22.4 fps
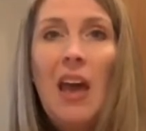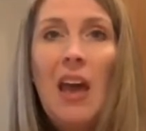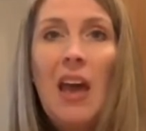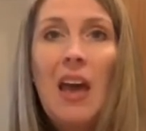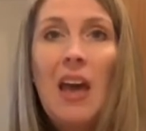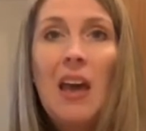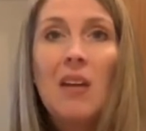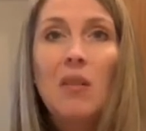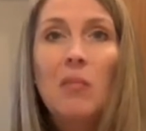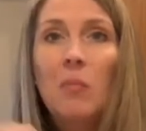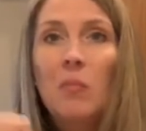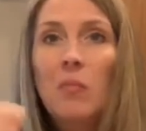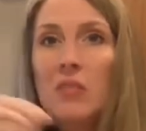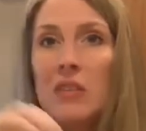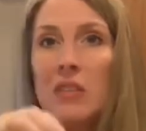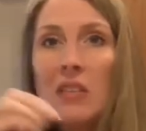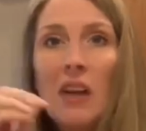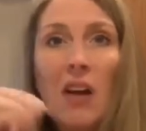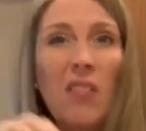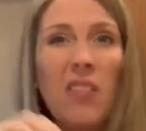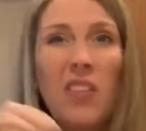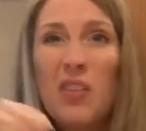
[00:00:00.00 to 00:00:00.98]
and
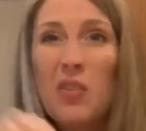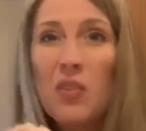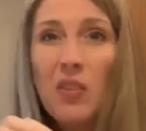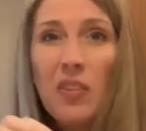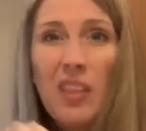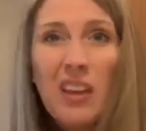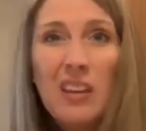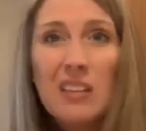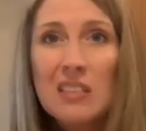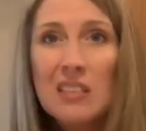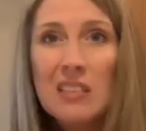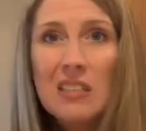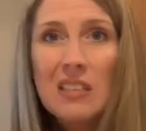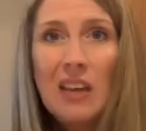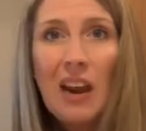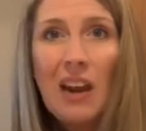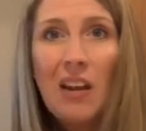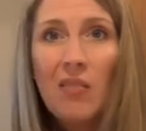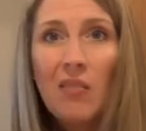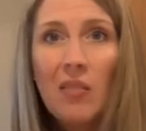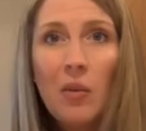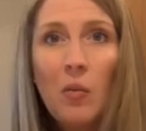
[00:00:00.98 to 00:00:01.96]
stuff other things
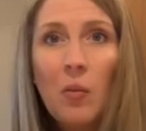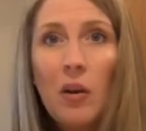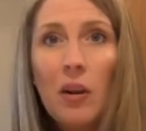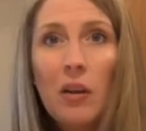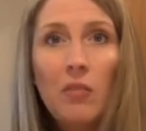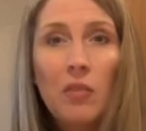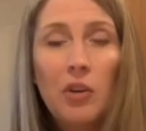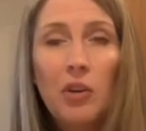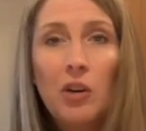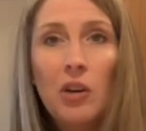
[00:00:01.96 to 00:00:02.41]
inside of it whenever